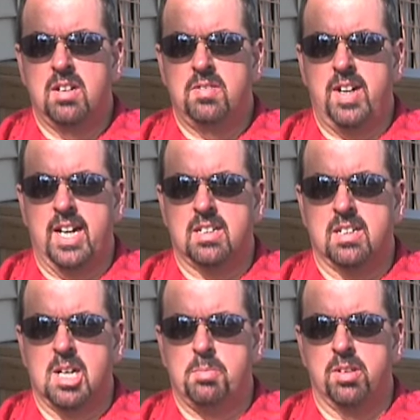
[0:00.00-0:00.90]
In fact,
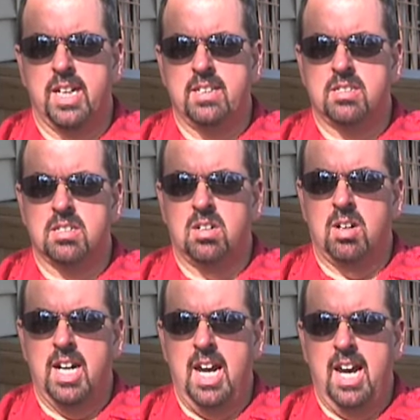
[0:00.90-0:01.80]
a couple nights ago
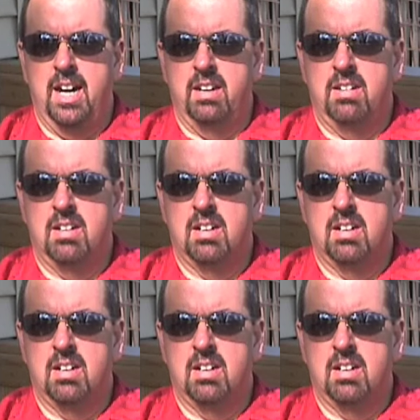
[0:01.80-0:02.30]
I had